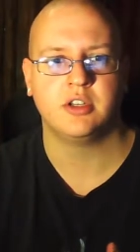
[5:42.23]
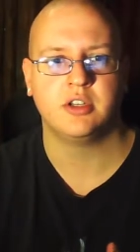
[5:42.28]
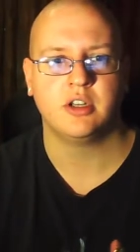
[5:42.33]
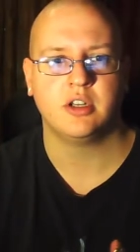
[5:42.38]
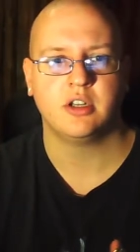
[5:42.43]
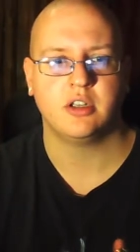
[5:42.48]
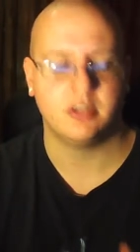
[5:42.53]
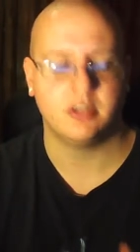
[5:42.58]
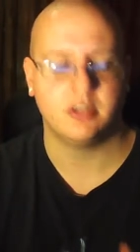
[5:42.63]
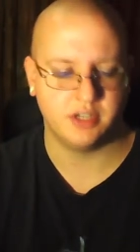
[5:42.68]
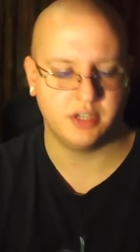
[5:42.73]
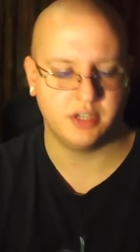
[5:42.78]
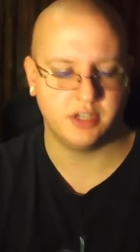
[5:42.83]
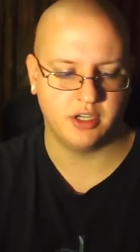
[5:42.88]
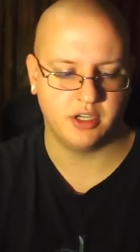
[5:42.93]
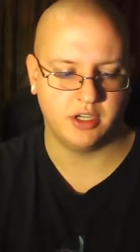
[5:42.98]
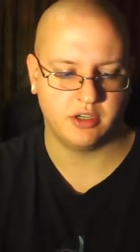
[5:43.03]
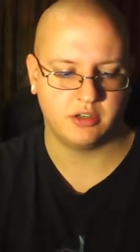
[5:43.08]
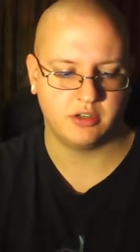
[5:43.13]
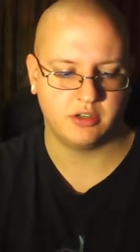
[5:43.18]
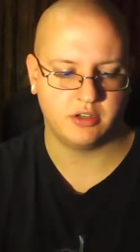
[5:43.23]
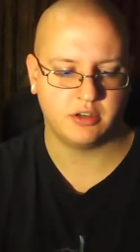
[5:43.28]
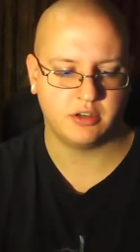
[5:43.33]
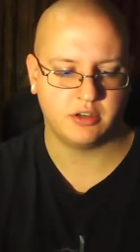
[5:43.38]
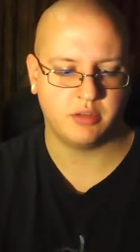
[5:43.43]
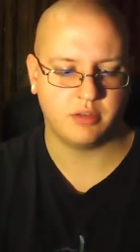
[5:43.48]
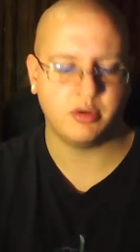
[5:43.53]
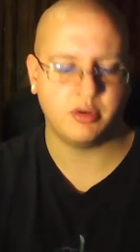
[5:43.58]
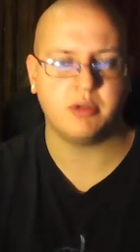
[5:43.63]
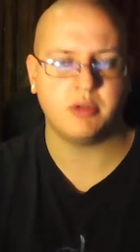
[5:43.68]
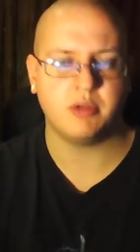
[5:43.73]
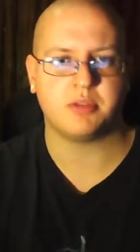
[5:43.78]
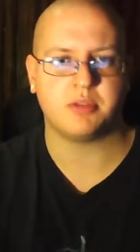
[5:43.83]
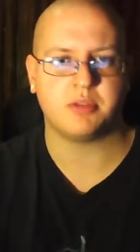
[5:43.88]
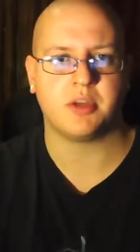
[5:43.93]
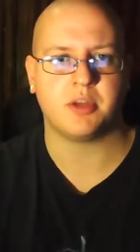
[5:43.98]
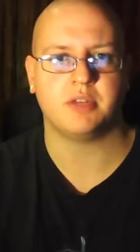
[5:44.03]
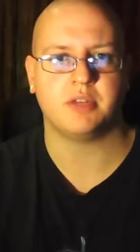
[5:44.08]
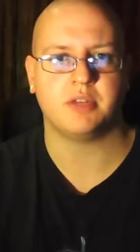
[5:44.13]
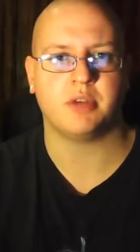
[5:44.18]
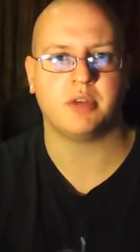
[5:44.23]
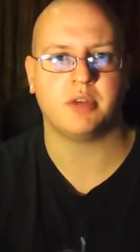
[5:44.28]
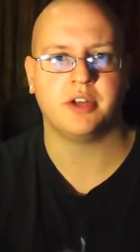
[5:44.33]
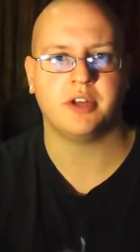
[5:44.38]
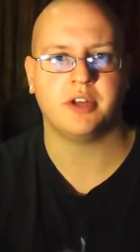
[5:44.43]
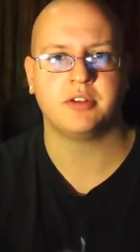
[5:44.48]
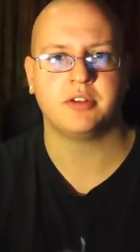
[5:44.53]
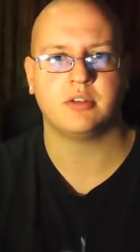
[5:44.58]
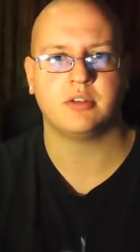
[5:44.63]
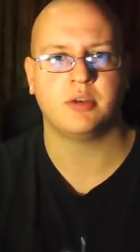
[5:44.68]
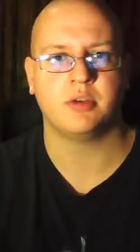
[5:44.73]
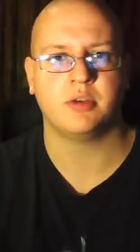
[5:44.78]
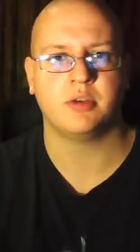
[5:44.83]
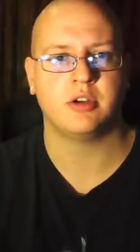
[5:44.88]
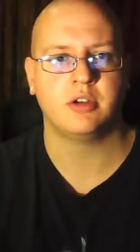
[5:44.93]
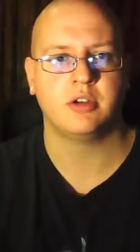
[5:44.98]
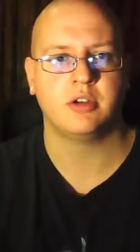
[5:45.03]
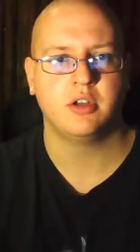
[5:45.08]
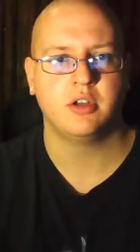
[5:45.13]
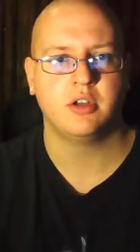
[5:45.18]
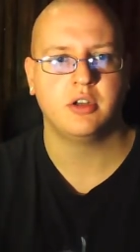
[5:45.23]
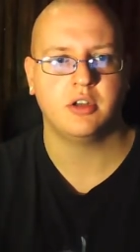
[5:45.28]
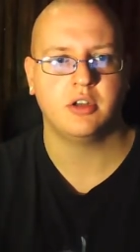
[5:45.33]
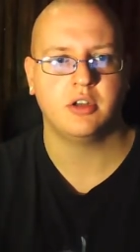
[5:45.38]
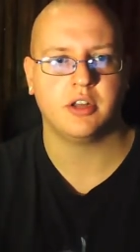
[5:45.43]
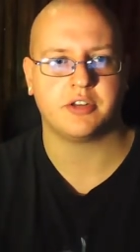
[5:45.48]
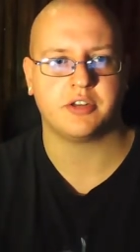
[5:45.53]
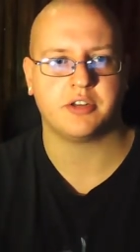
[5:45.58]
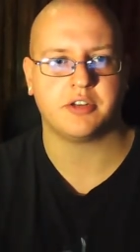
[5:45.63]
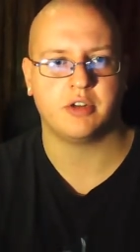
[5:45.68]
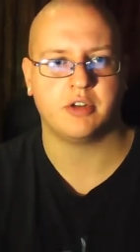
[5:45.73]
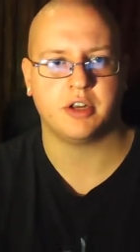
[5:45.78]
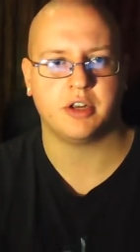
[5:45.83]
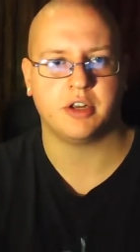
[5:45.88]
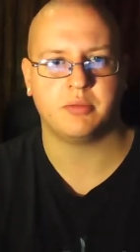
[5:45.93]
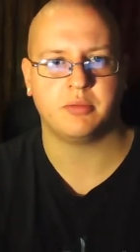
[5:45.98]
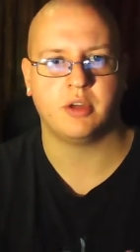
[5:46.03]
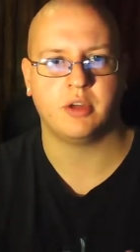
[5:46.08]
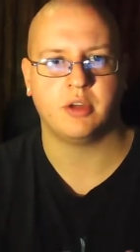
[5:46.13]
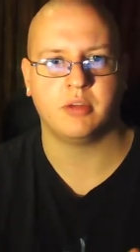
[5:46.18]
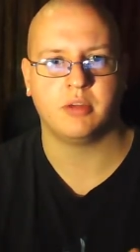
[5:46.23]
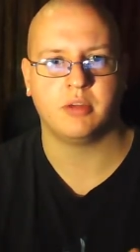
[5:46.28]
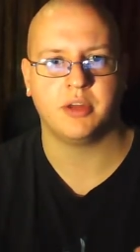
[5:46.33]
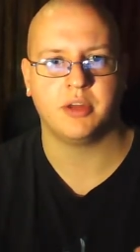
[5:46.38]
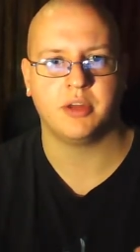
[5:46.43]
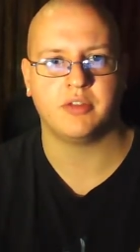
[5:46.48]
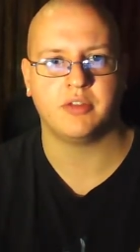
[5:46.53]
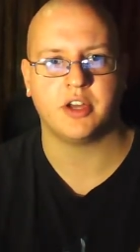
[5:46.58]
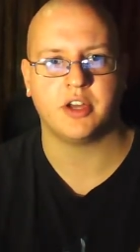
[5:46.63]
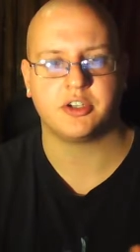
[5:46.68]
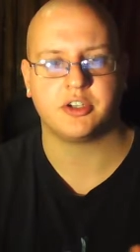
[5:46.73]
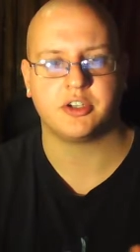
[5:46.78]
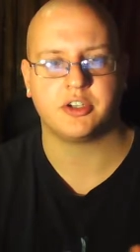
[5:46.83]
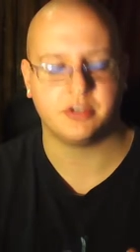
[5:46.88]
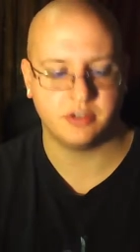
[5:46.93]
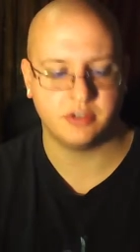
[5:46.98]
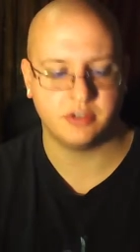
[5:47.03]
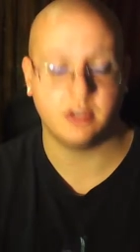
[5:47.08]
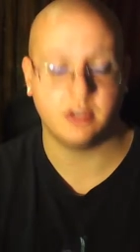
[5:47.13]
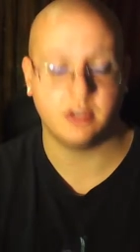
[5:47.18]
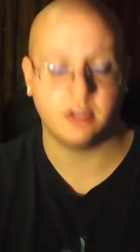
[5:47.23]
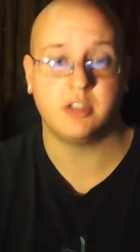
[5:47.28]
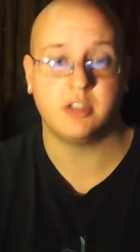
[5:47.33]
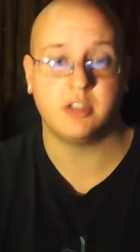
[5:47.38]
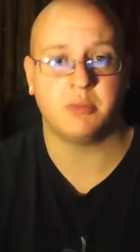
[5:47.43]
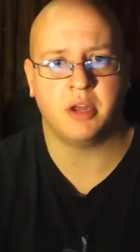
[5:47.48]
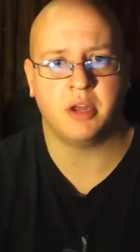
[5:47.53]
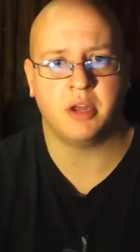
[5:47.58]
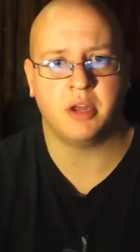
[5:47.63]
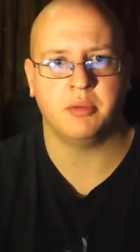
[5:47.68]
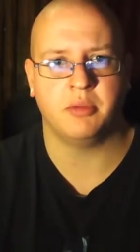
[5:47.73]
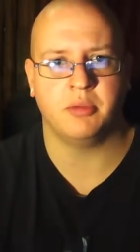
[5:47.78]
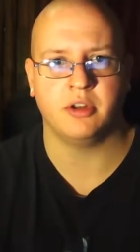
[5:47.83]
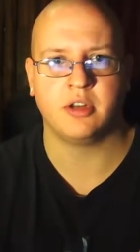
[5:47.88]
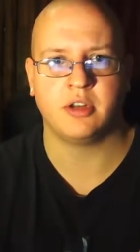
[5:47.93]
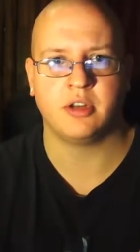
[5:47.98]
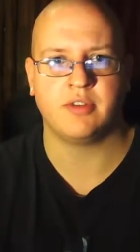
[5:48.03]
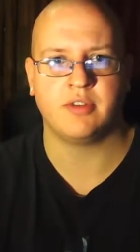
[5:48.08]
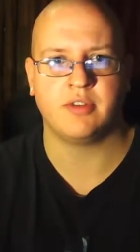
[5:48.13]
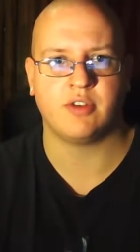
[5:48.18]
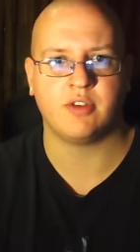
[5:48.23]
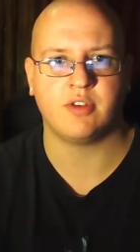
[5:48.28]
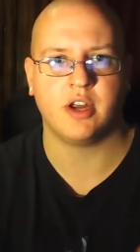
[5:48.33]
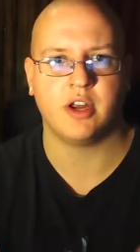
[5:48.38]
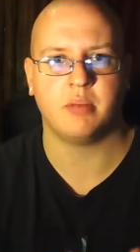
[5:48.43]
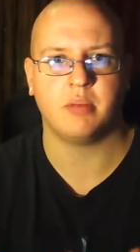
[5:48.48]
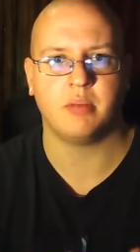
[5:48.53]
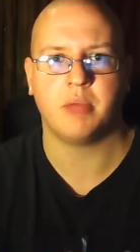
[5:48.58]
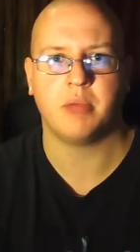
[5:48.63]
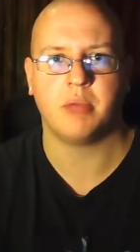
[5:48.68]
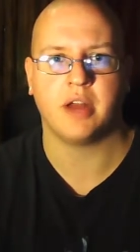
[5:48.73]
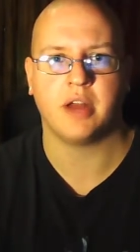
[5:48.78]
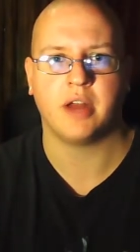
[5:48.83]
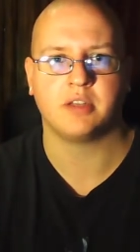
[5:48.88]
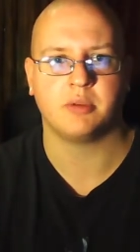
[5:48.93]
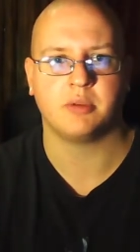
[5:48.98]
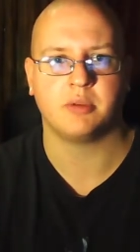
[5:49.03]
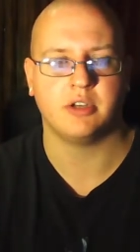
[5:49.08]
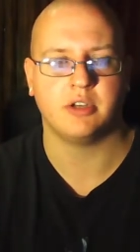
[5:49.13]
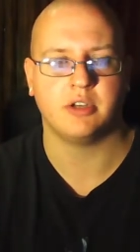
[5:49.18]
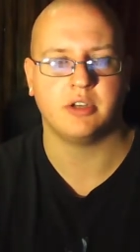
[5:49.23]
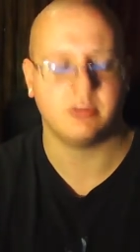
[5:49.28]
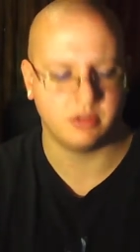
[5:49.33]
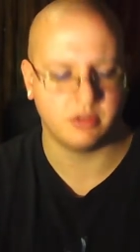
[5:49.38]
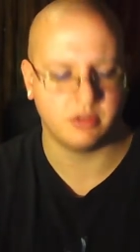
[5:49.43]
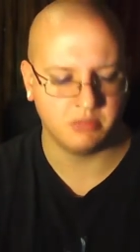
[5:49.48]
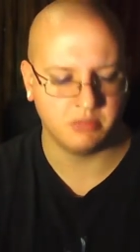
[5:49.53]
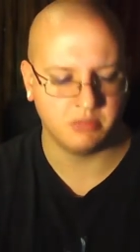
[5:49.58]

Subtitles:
is a pretty respected brand among electronic manufacturers, at least in my opinion. I've never had a bad experience with them.